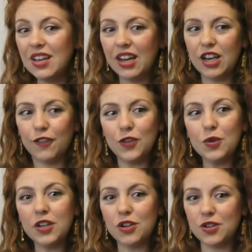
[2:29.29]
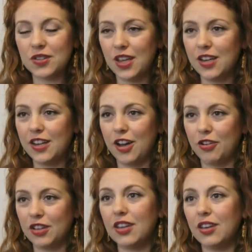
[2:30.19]
And if you can understand
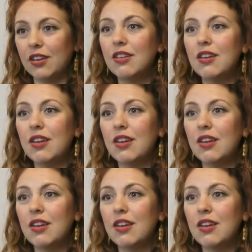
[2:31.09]
how a kid